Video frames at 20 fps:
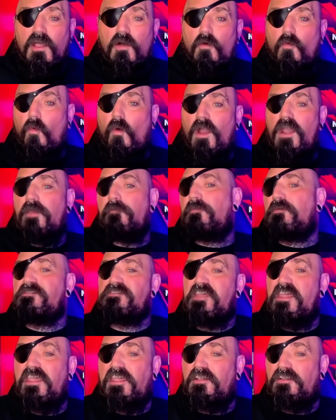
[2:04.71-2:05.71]
One in
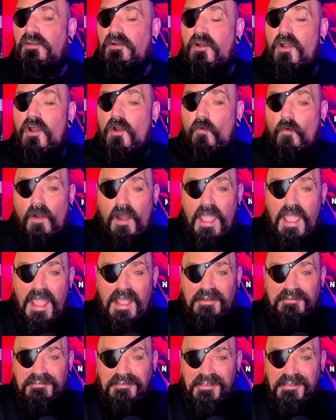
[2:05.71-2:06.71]
particular where I
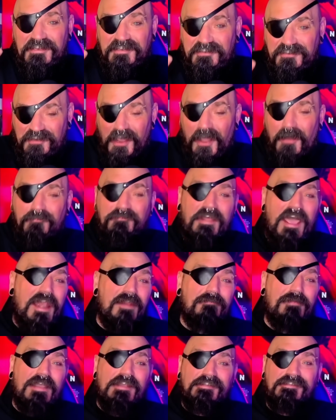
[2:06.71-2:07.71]
actually jumped out of
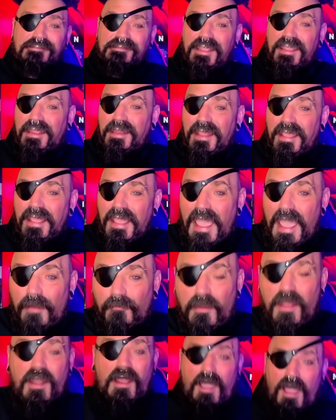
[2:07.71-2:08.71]
my seat and
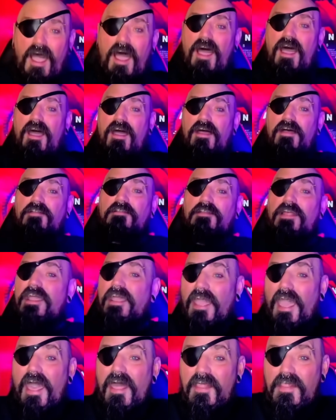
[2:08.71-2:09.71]
went, ah,
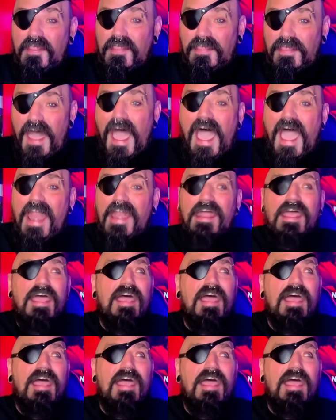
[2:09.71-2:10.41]
like that.